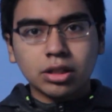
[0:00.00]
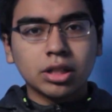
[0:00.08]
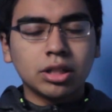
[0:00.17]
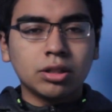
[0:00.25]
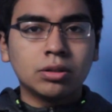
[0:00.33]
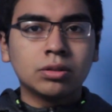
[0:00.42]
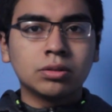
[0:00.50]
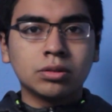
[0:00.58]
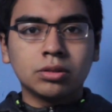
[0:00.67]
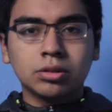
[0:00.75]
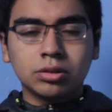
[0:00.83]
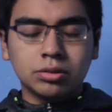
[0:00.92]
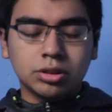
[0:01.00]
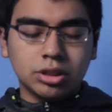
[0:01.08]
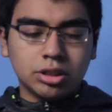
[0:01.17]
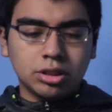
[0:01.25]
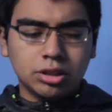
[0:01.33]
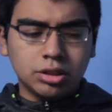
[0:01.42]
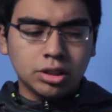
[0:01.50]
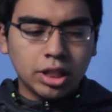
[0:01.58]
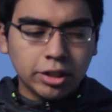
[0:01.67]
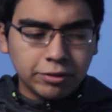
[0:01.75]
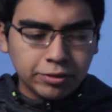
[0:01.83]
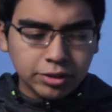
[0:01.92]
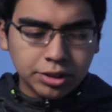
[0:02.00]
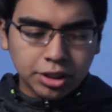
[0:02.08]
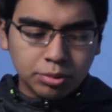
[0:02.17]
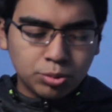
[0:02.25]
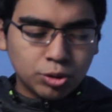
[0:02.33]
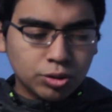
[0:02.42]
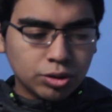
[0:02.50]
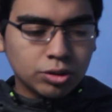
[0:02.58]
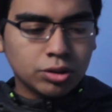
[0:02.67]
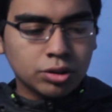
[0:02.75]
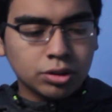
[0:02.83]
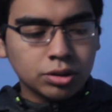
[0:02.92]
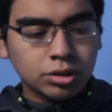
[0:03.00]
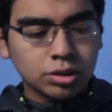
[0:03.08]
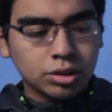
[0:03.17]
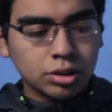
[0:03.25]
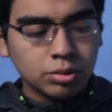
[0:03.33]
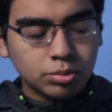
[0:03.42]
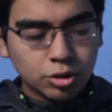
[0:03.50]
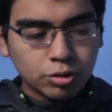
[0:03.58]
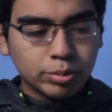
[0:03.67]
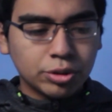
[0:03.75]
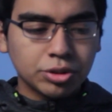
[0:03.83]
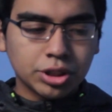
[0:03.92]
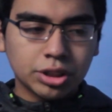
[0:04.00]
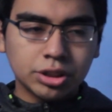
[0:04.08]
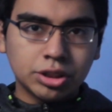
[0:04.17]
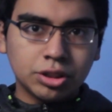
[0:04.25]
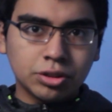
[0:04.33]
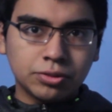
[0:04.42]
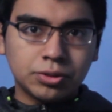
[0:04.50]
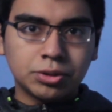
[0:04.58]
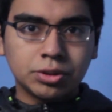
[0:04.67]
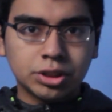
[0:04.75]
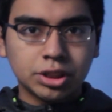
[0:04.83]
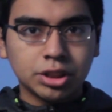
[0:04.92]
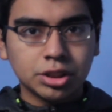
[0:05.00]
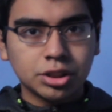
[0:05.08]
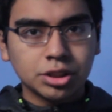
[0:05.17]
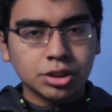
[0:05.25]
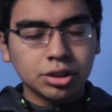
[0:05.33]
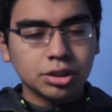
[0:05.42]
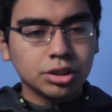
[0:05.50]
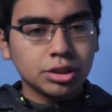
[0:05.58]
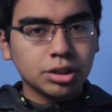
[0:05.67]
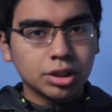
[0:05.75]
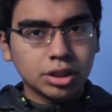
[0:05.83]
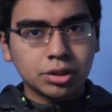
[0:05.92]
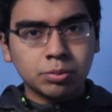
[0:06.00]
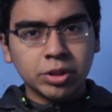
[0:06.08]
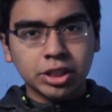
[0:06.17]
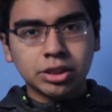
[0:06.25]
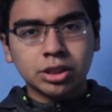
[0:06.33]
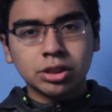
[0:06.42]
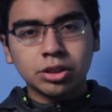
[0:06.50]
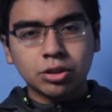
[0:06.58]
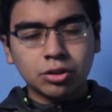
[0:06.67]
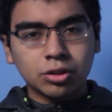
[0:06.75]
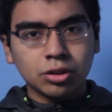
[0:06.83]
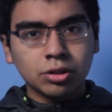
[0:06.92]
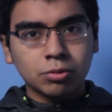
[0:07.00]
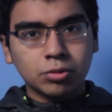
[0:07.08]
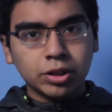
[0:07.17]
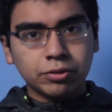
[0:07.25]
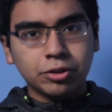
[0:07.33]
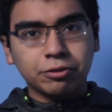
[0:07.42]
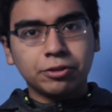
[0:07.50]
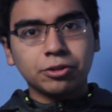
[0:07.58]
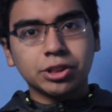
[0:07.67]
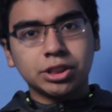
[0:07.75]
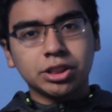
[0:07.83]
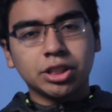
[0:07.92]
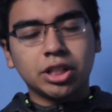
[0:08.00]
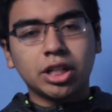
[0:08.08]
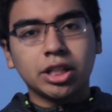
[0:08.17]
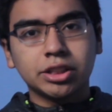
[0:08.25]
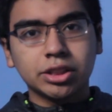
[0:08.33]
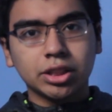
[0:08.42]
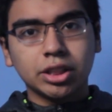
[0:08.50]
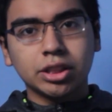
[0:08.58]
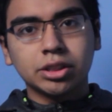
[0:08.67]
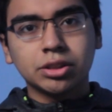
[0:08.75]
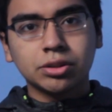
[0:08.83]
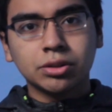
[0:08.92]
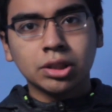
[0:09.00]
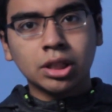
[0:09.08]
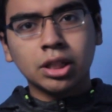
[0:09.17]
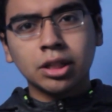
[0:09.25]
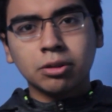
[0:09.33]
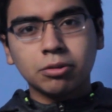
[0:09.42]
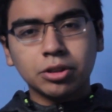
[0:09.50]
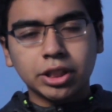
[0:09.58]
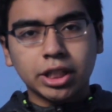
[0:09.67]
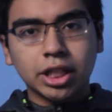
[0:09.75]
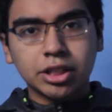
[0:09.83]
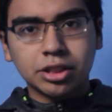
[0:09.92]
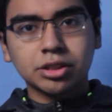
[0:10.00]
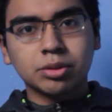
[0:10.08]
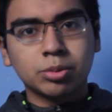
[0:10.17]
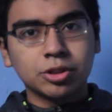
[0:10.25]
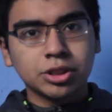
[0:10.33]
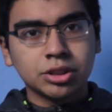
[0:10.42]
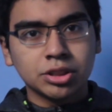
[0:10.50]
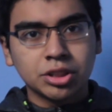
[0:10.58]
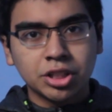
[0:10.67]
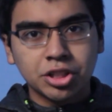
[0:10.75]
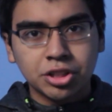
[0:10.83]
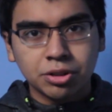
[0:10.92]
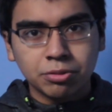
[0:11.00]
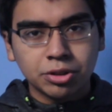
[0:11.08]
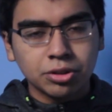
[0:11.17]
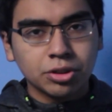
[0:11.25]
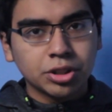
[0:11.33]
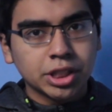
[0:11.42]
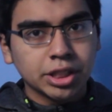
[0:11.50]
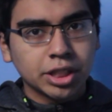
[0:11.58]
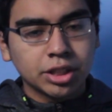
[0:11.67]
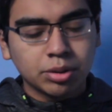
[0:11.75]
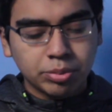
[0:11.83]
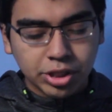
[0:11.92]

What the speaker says: Now, I feel like more bokeh is useful since it makes whatever you're focusing on isolated, so it really catches the person's attention when they're looking at the